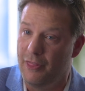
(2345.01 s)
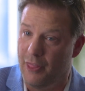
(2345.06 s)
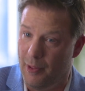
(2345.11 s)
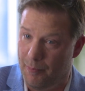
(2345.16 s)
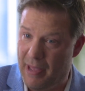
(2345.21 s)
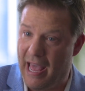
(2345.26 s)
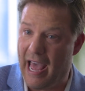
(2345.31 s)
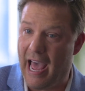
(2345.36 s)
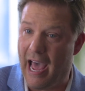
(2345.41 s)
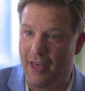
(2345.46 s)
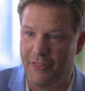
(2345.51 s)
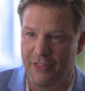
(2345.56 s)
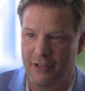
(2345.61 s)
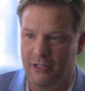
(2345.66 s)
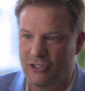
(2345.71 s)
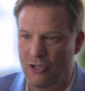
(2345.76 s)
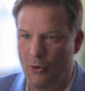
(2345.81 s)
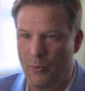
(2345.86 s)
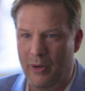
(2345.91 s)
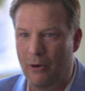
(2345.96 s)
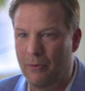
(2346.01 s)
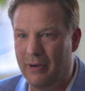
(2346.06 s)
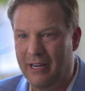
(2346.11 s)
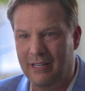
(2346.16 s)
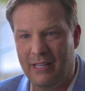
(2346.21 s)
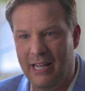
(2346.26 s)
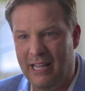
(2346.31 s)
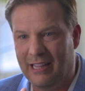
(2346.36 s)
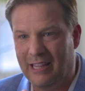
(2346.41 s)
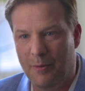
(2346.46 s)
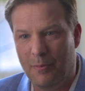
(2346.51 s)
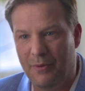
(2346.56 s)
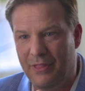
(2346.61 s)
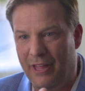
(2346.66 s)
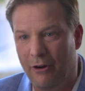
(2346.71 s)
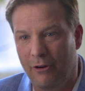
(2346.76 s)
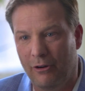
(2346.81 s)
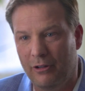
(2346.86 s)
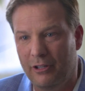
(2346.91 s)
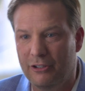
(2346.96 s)
the path, and so we don't need to hit them with
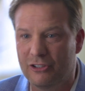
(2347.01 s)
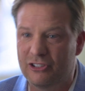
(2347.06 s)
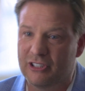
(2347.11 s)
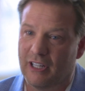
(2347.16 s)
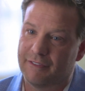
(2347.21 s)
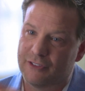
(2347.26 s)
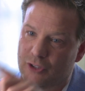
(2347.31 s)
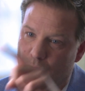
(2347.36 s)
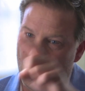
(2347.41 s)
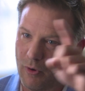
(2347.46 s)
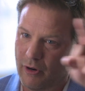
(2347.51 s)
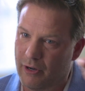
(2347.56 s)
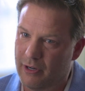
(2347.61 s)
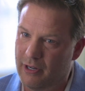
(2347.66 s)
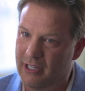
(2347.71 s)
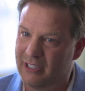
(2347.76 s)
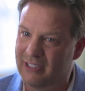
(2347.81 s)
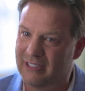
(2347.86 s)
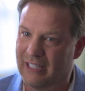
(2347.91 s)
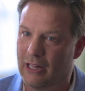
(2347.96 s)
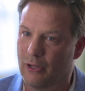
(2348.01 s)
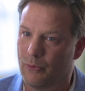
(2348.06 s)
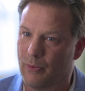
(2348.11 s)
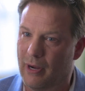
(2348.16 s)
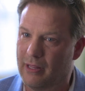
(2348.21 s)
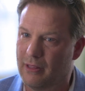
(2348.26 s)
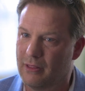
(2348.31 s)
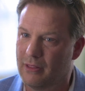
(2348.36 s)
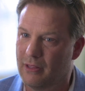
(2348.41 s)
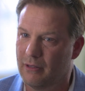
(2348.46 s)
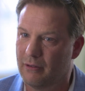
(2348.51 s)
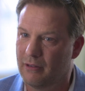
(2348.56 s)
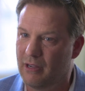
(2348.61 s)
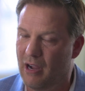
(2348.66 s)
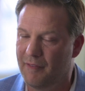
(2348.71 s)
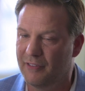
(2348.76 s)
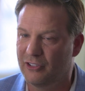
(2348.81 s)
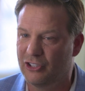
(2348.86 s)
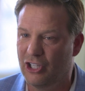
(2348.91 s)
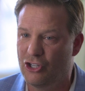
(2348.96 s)
that earlier stuff, so we're going to accelerate the
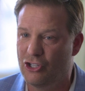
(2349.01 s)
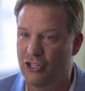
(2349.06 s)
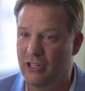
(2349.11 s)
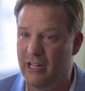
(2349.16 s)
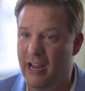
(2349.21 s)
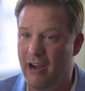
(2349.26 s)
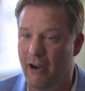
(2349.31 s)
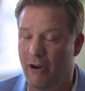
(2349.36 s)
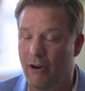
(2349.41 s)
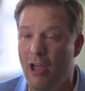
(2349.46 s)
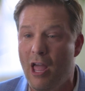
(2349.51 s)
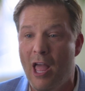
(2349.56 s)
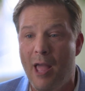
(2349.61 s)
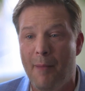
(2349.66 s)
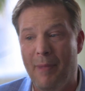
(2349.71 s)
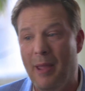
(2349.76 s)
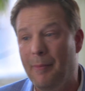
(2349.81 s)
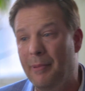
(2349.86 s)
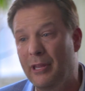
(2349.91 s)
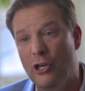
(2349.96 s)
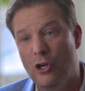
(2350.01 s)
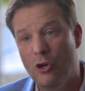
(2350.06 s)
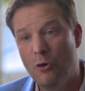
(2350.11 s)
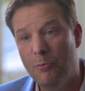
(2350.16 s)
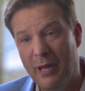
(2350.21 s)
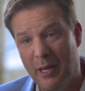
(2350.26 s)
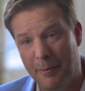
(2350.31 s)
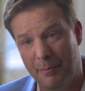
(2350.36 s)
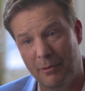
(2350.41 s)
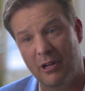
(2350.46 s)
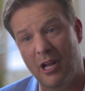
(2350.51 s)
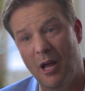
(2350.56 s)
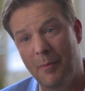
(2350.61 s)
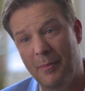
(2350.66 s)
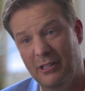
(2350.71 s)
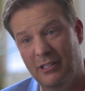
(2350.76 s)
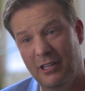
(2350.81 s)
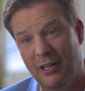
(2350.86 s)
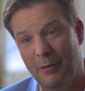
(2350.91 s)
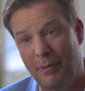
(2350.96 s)
conversation there. Maybe new people
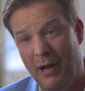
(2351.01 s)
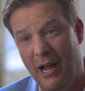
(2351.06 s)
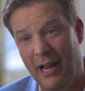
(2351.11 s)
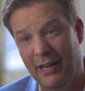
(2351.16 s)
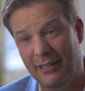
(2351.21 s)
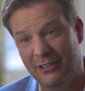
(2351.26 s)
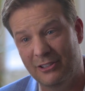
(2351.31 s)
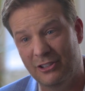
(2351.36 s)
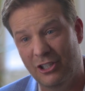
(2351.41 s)
come into the buying